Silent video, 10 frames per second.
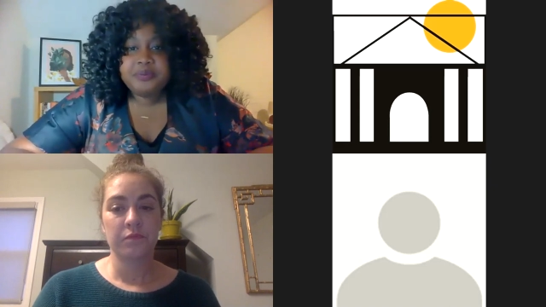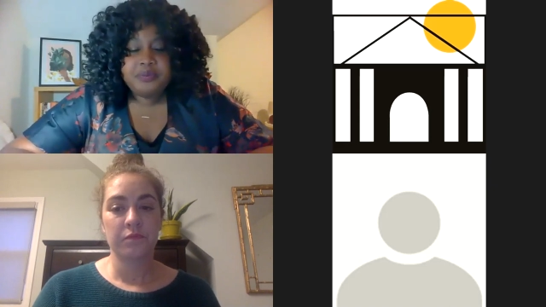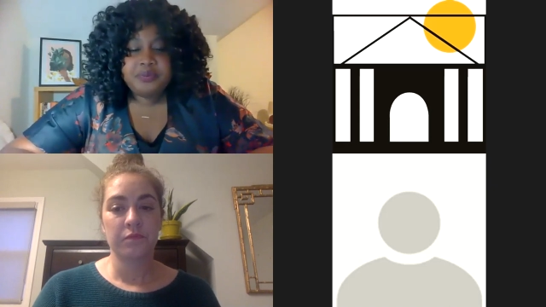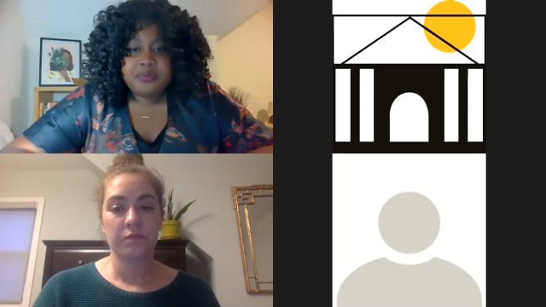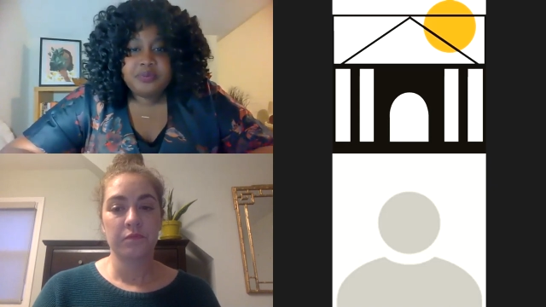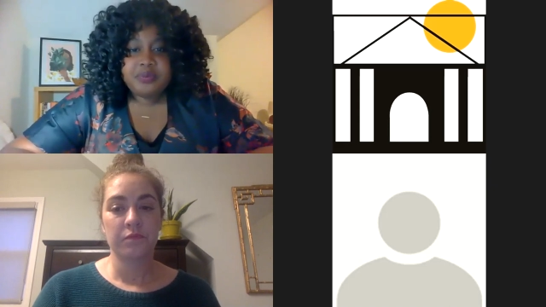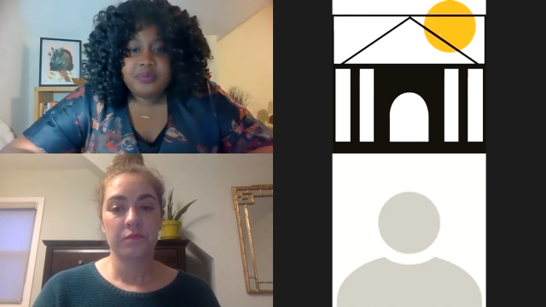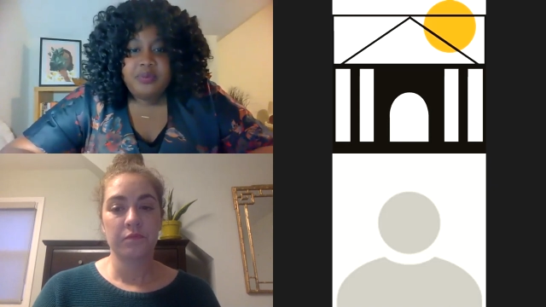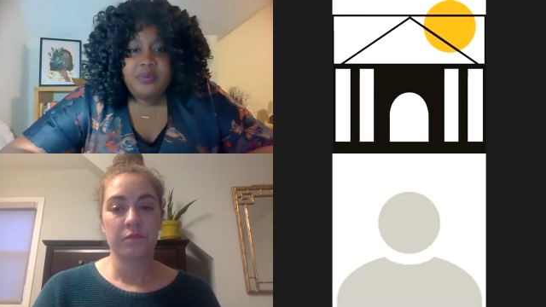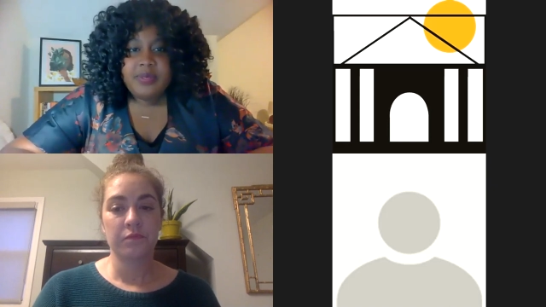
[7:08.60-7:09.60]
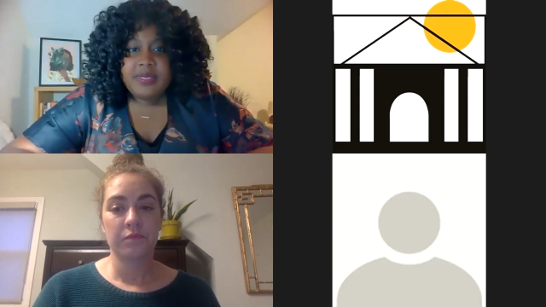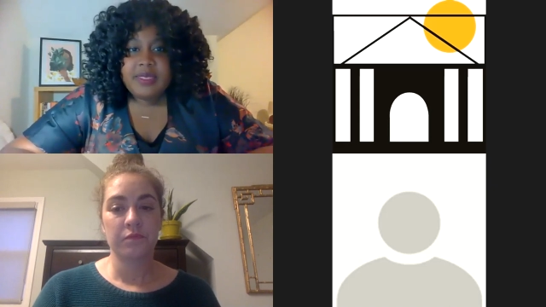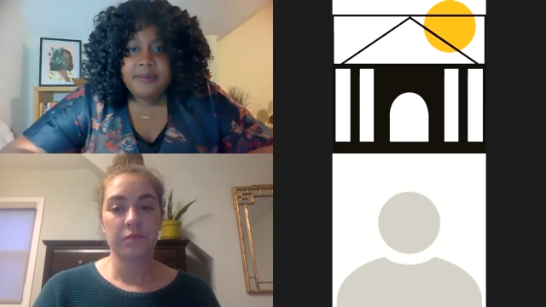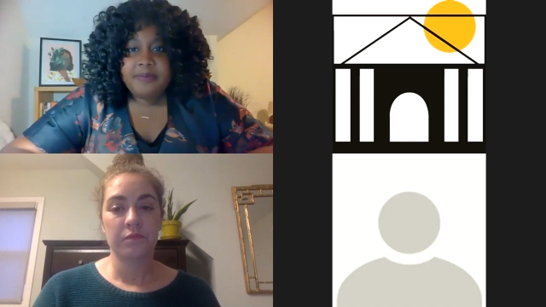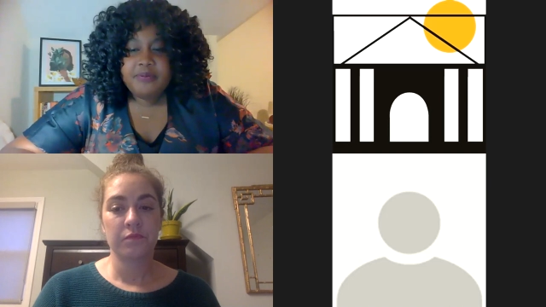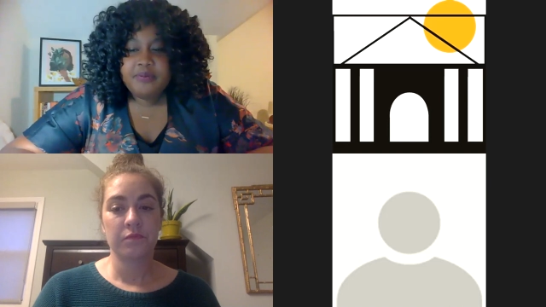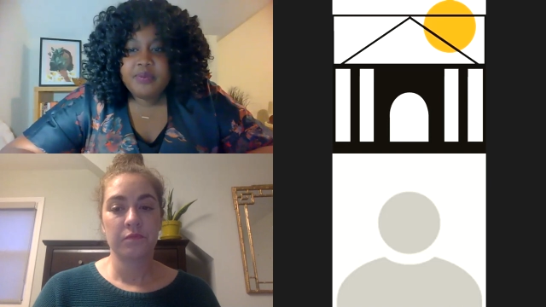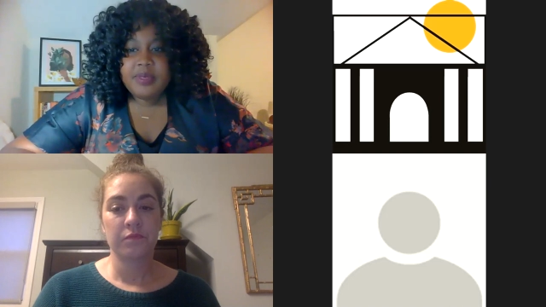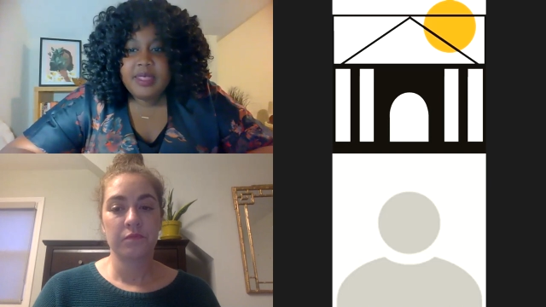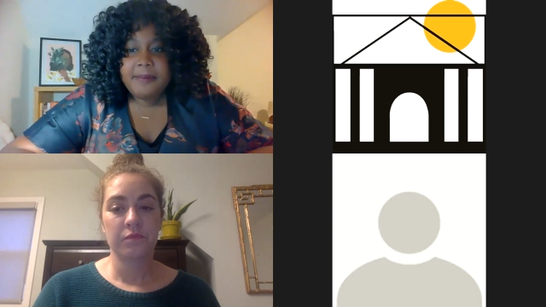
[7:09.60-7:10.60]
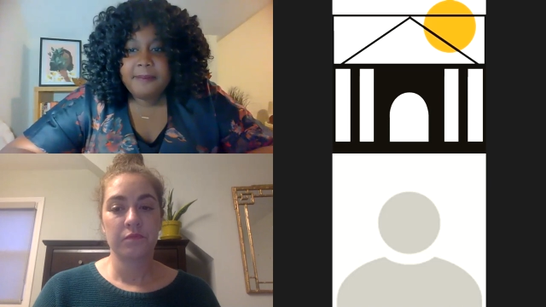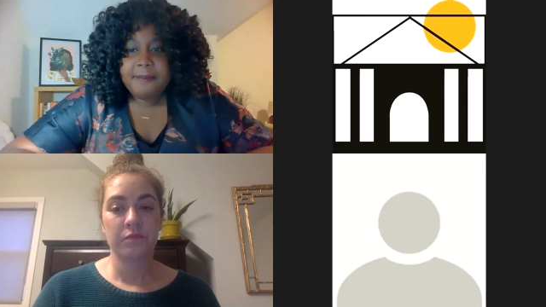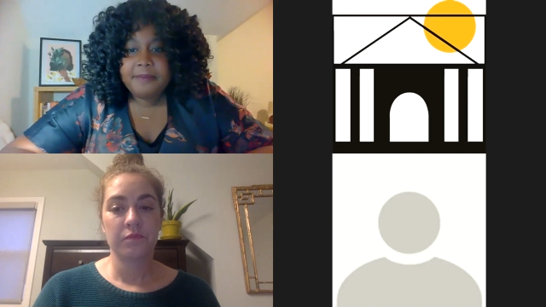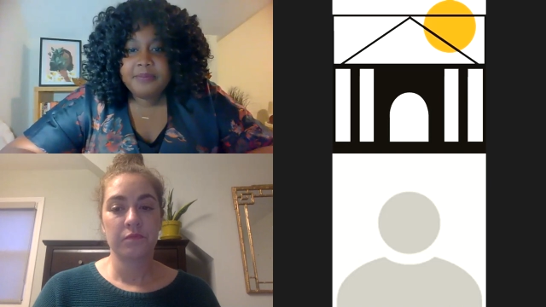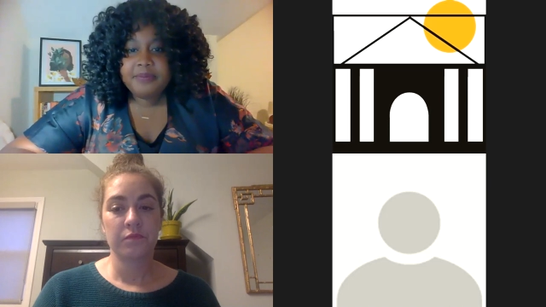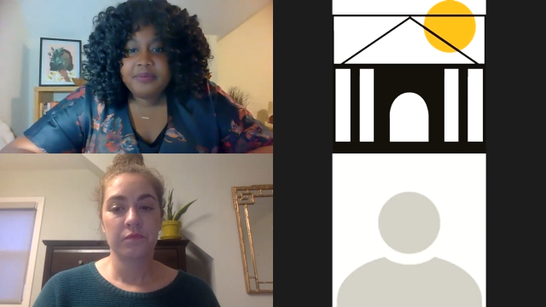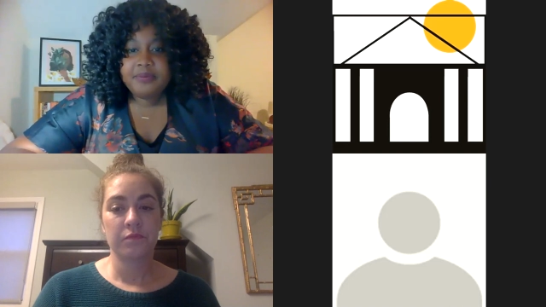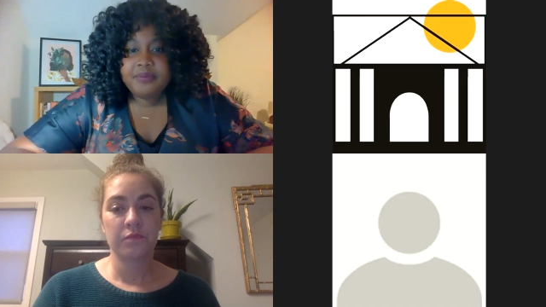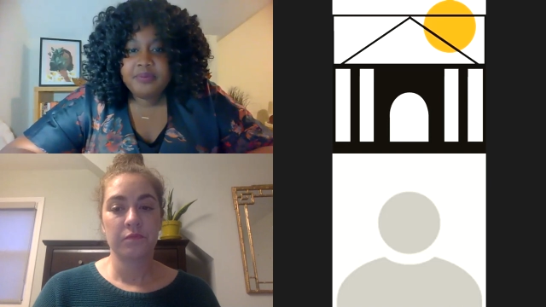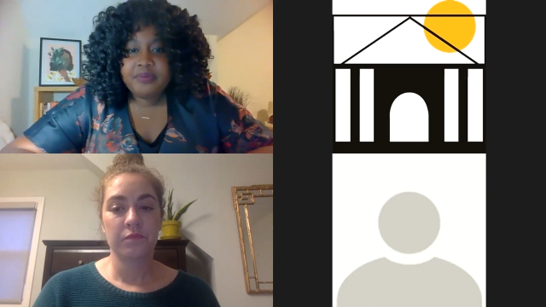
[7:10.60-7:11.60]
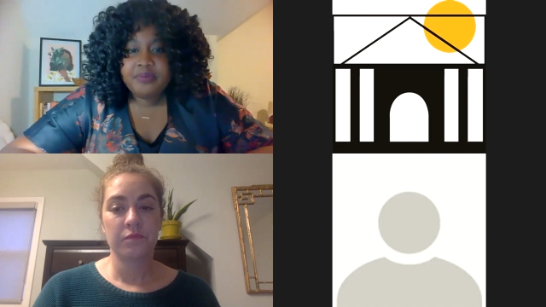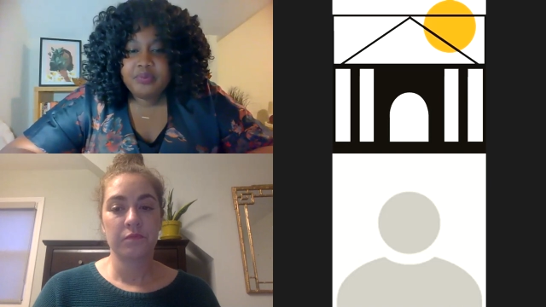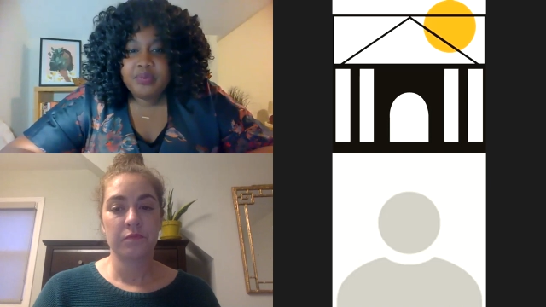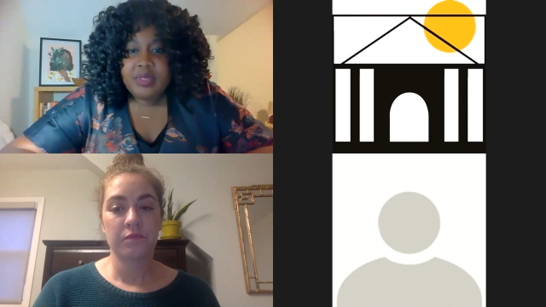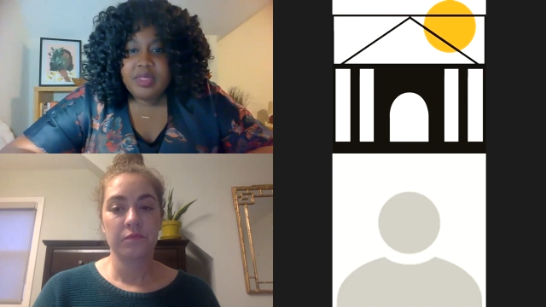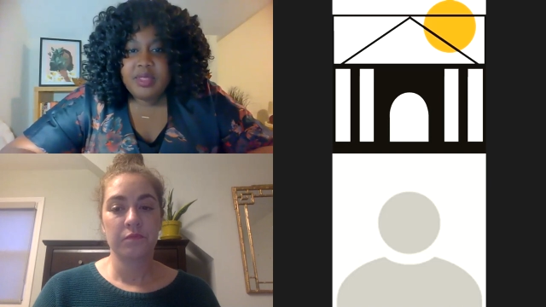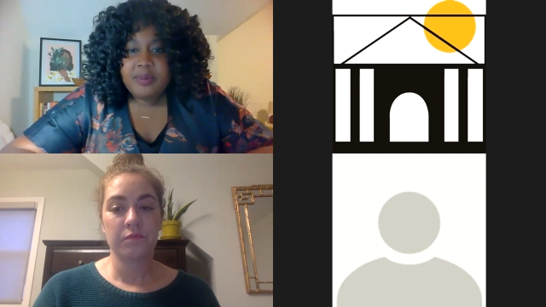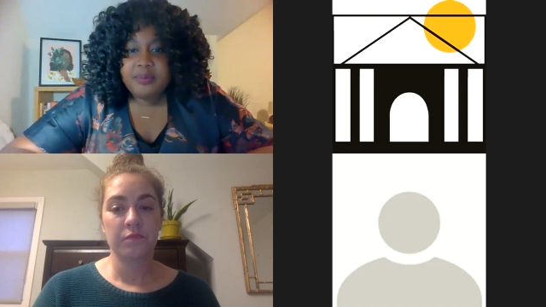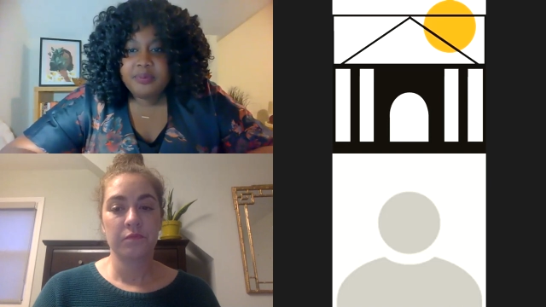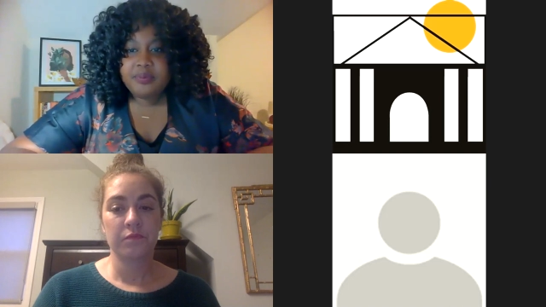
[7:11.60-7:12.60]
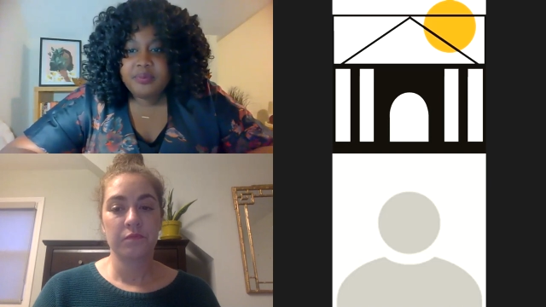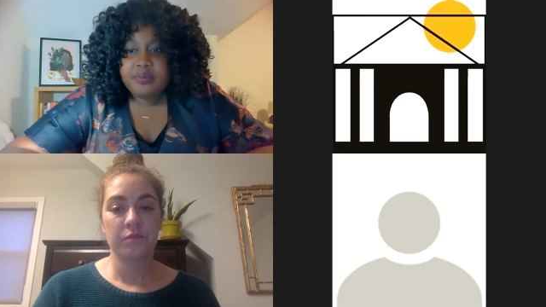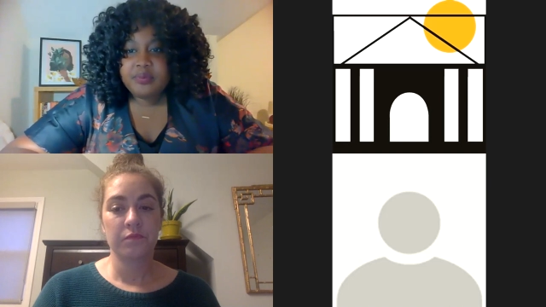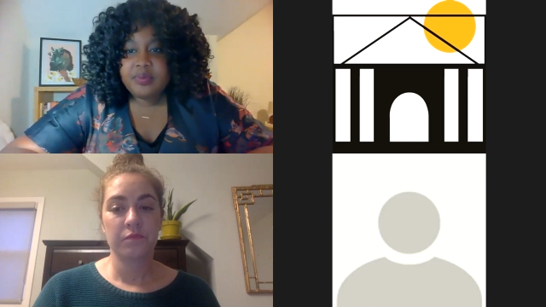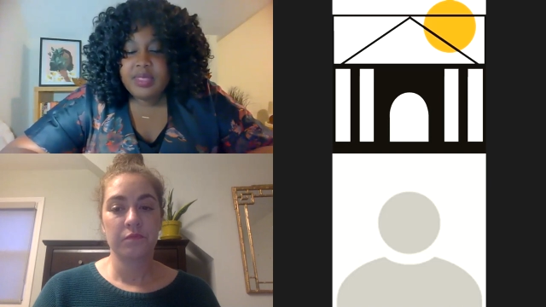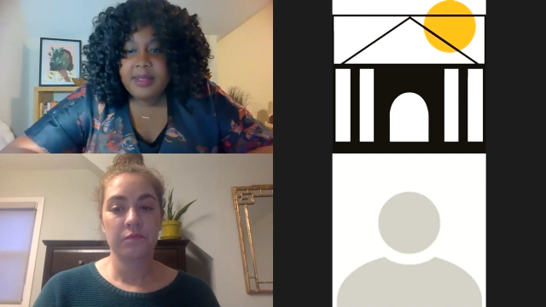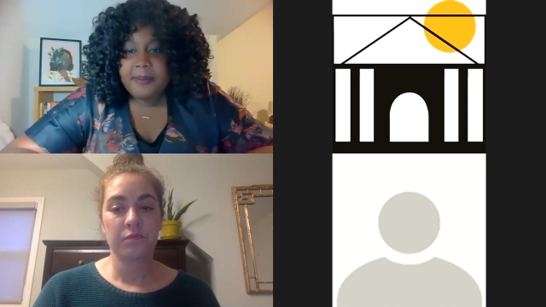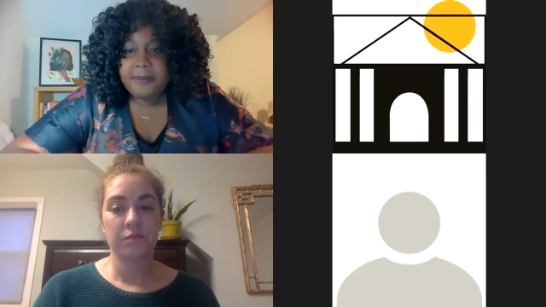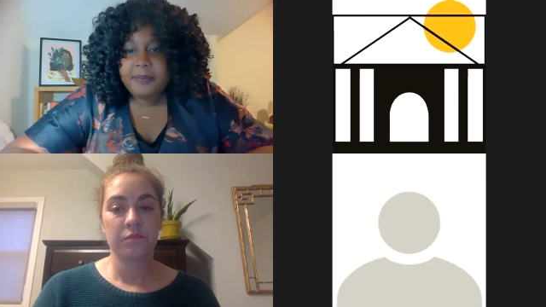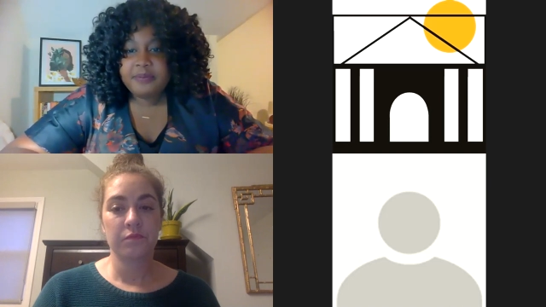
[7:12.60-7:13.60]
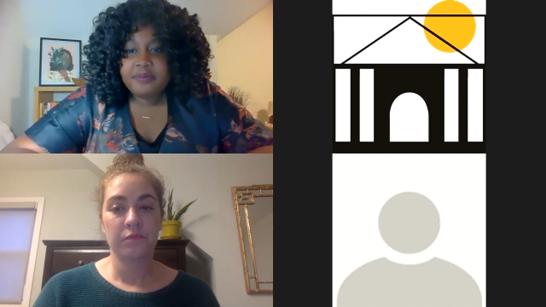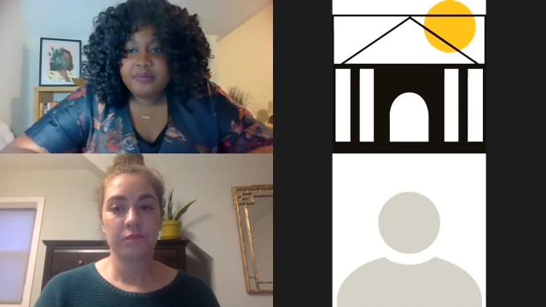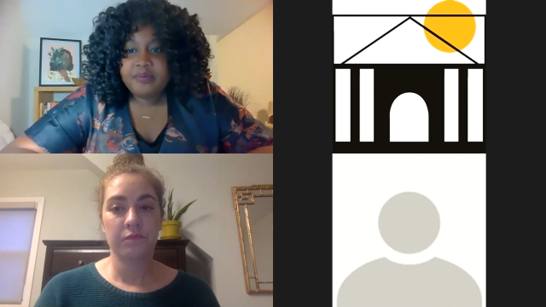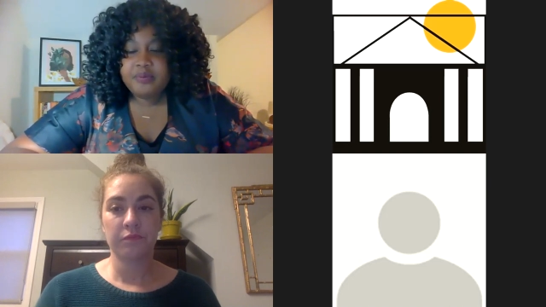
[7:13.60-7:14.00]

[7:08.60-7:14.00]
[no speech]